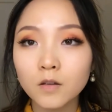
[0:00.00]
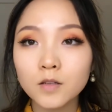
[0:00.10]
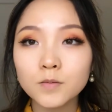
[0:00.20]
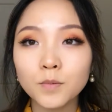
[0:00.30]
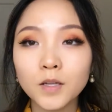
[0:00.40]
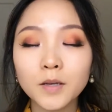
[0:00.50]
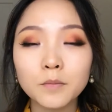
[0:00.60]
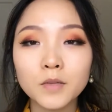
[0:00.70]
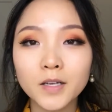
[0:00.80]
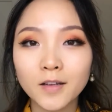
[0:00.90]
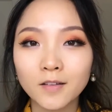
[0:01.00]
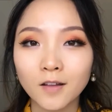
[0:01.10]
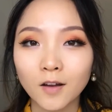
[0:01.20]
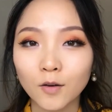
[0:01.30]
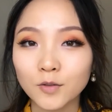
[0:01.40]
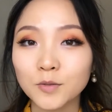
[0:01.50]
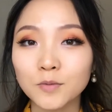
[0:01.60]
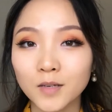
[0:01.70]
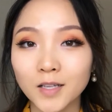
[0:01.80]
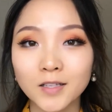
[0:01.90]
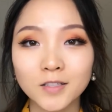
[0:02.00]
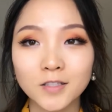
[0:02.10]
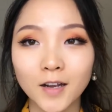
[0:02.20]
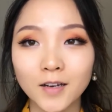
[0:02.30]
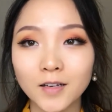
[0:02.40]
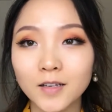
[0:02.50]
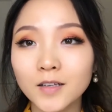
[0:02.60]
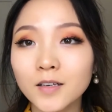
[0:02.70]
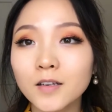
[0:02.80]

This bling bling though is really shiny.